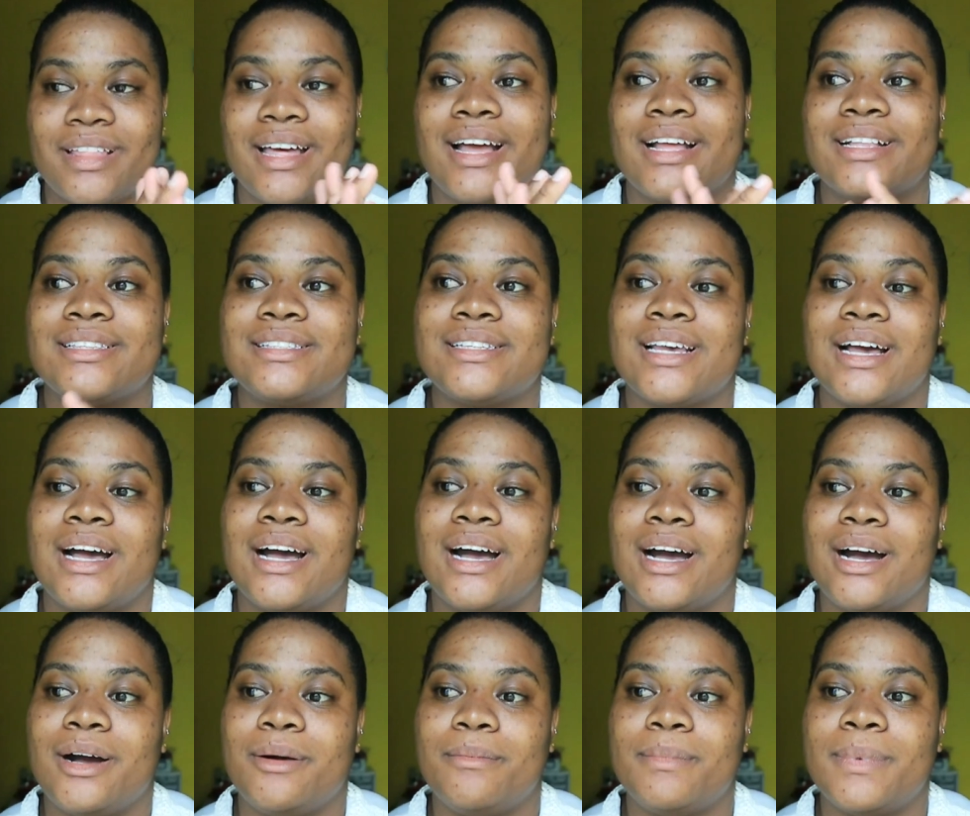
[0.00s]
that.
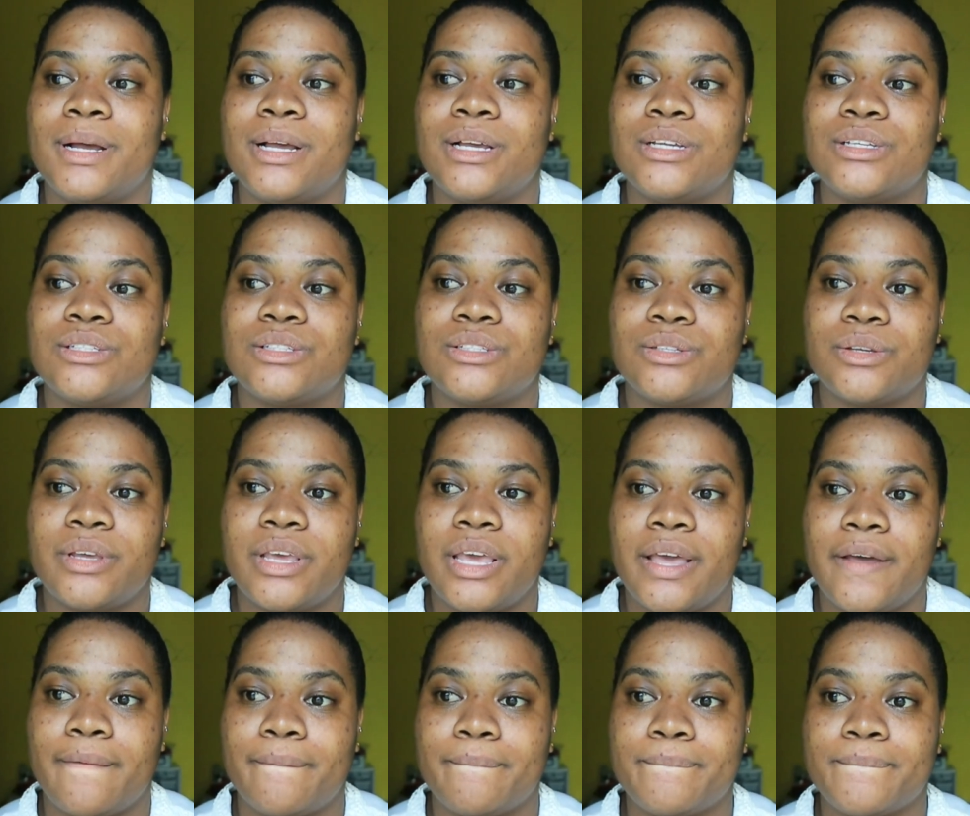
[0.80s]
So
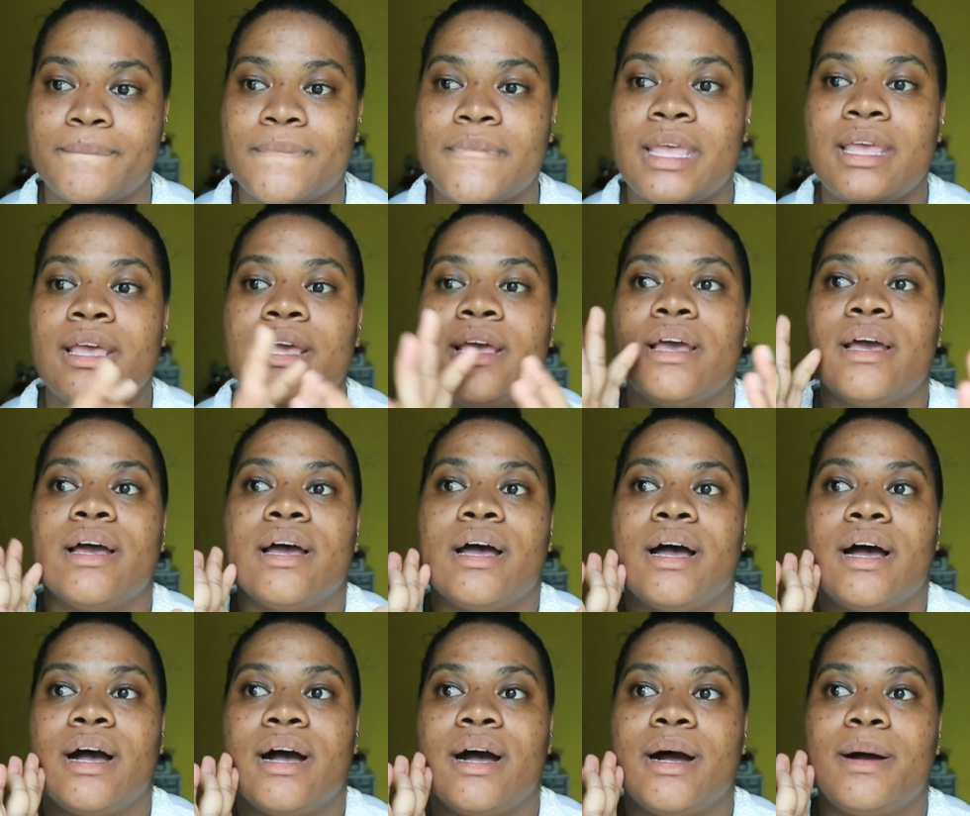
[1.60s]
yeah,
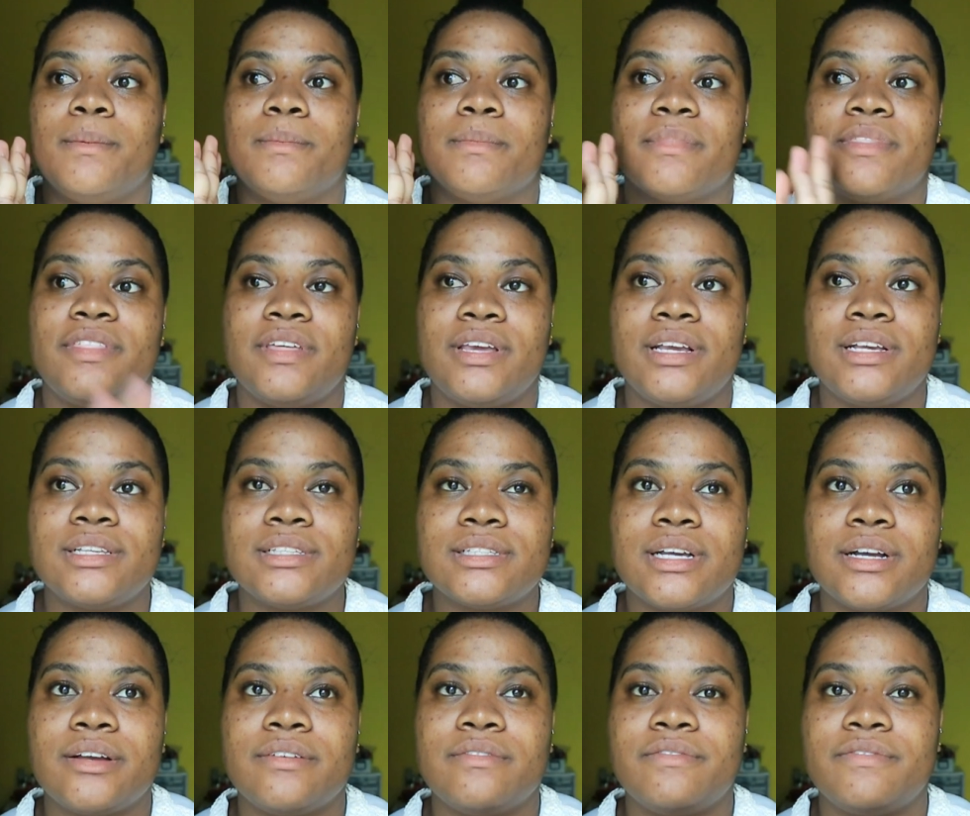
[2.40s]

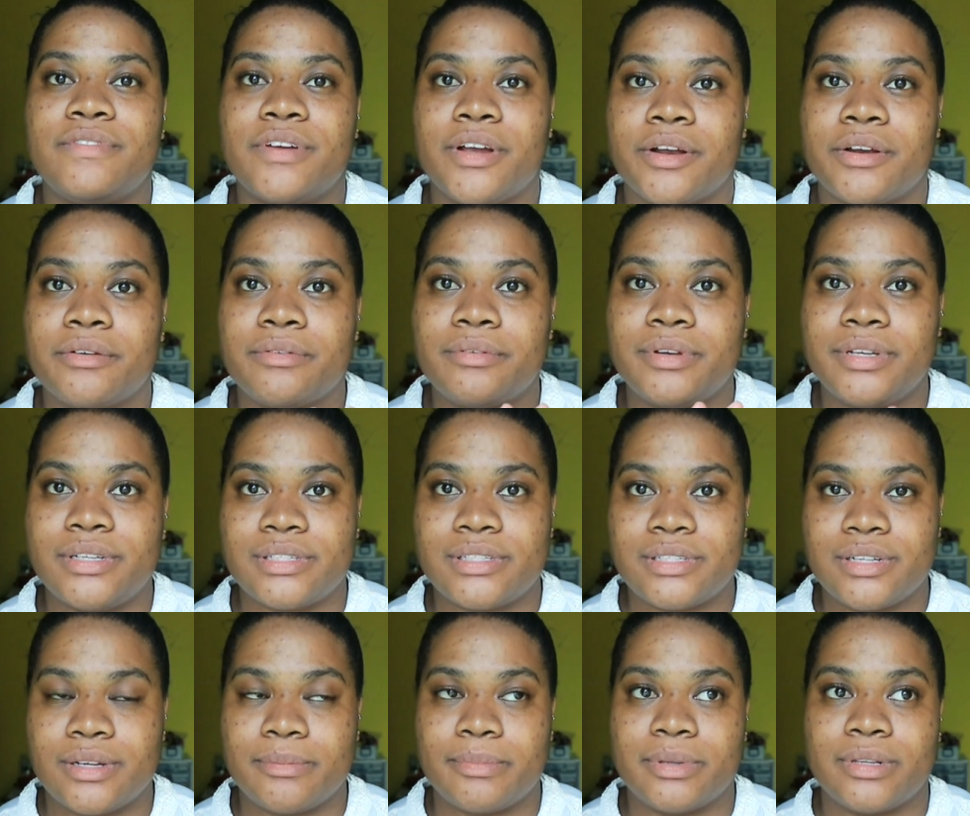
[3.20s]
things are very
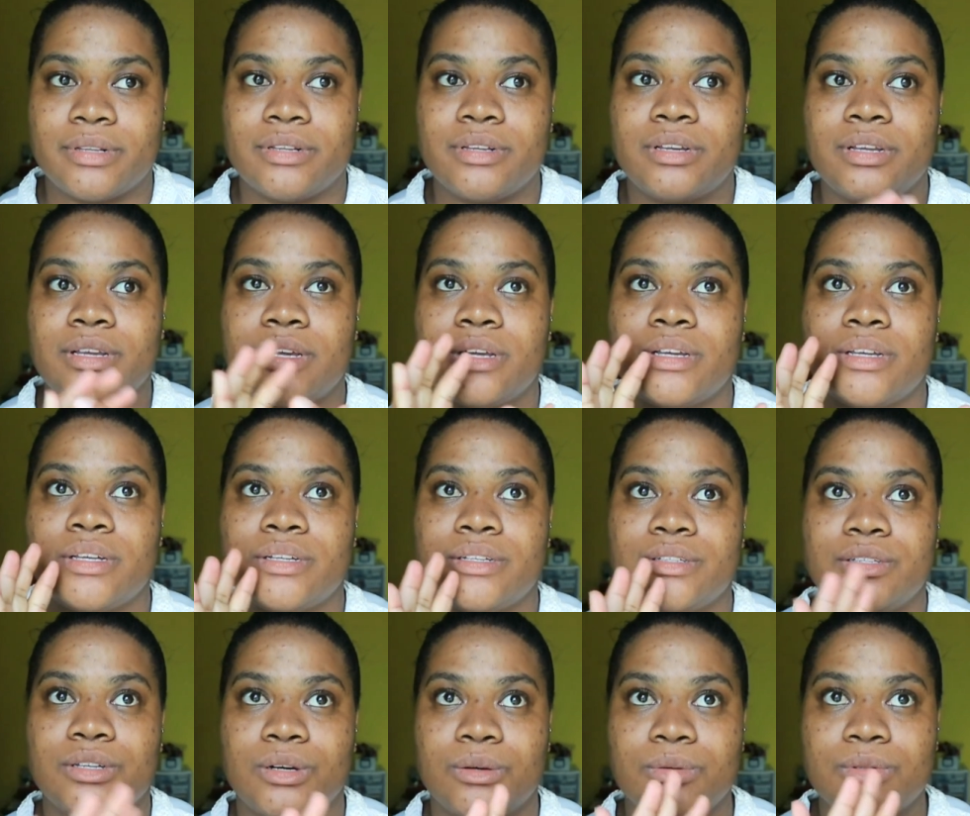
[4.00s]
reasonable
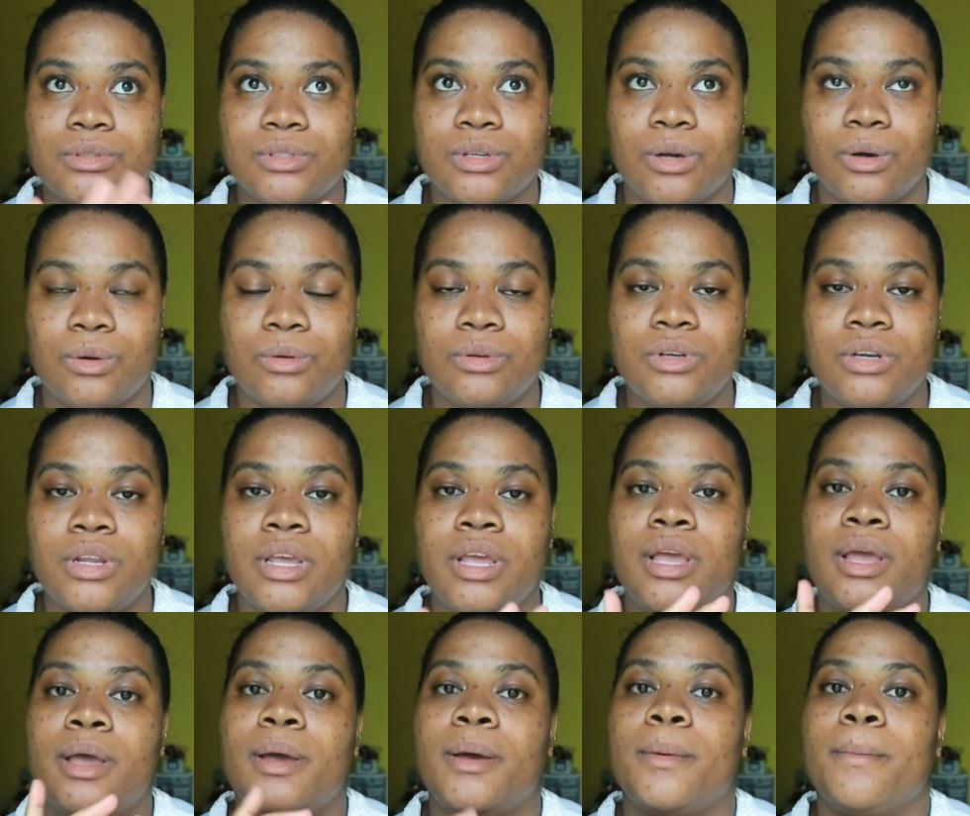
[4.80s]
downtown,
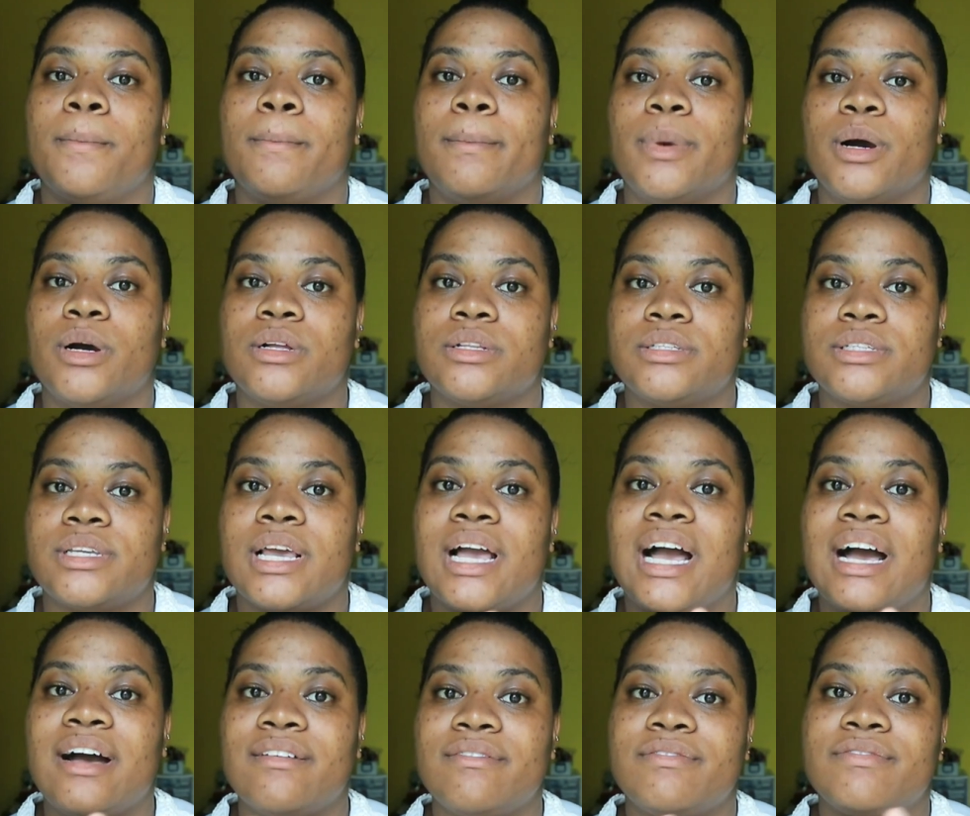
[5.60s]
but you
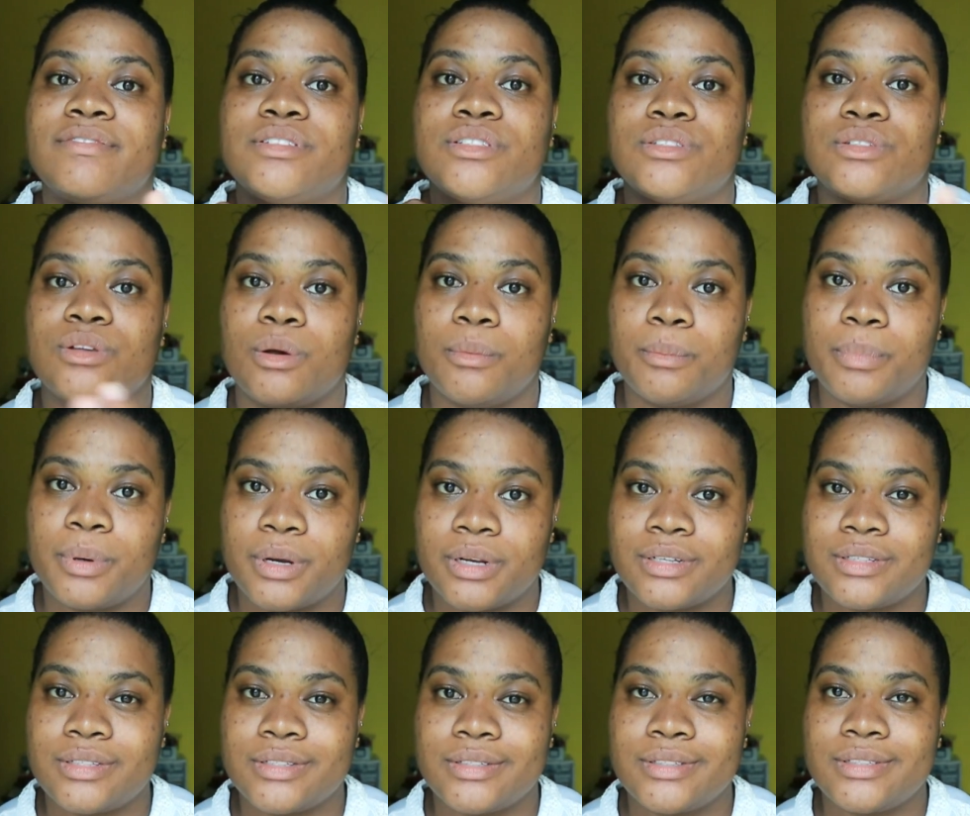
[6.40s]
have some
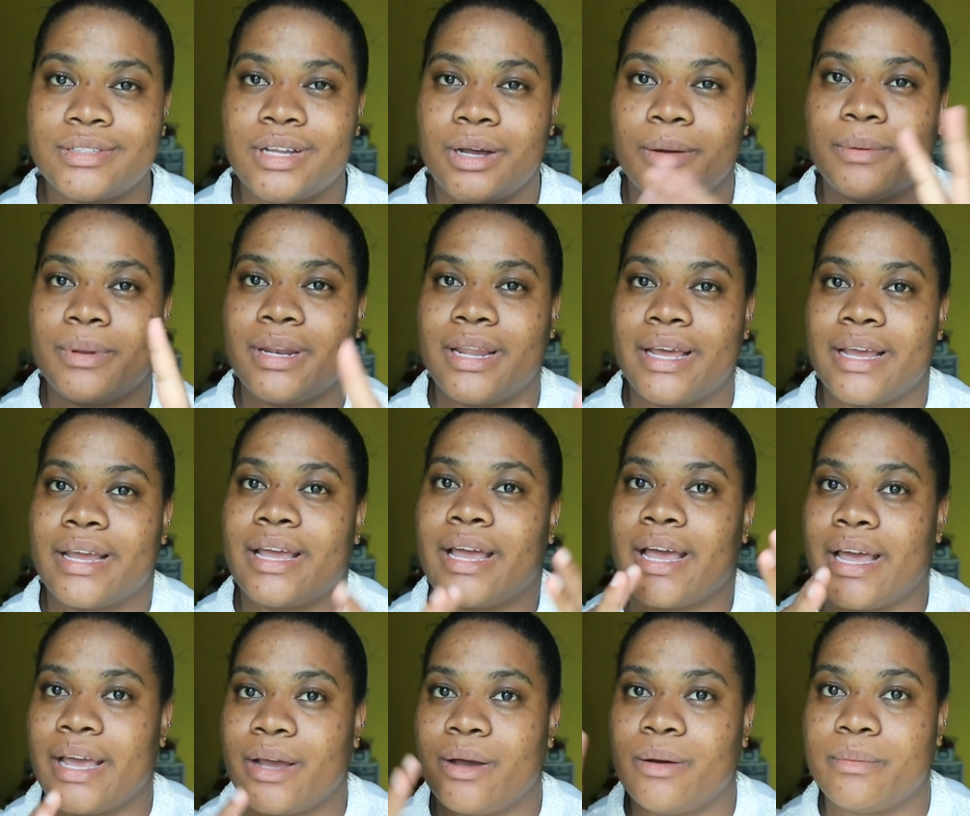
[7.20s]
persons that will like
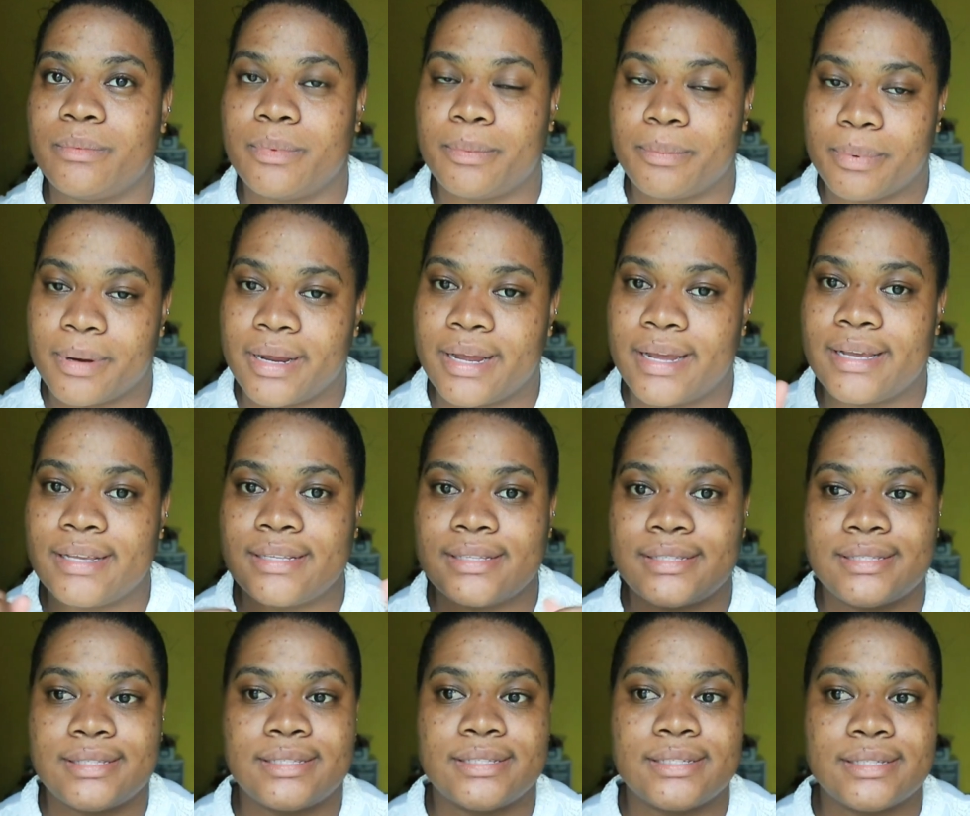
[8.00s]
hike up the
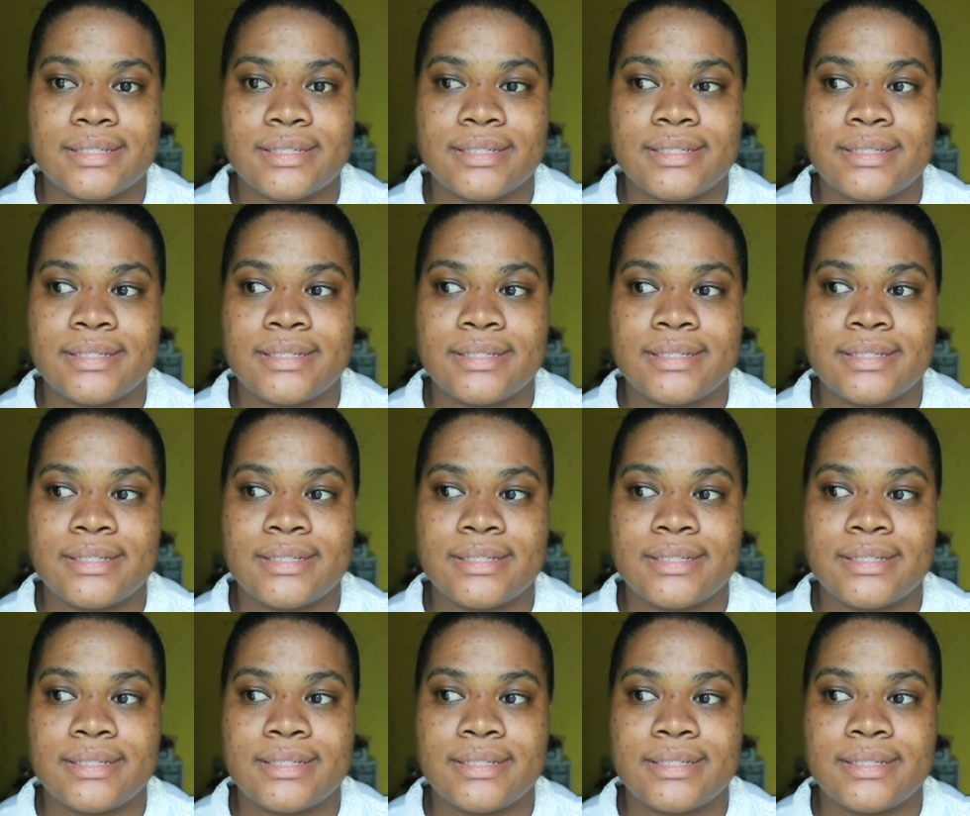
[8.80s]
price.